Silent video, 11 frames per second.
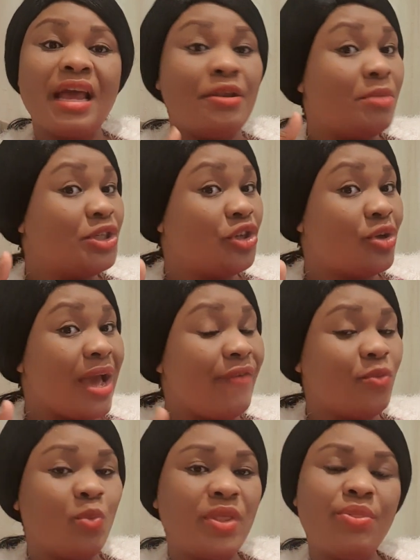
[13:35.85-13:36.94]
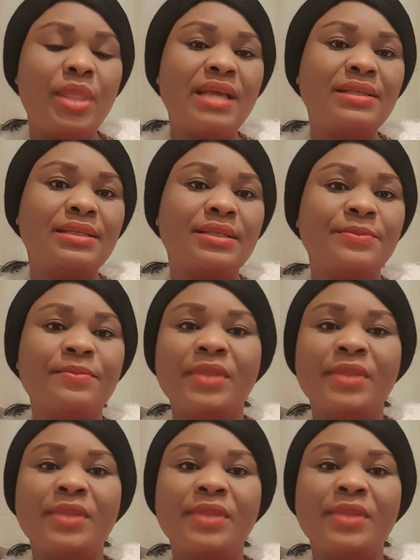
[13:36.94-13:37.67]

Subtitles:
and you make sure you have a witness.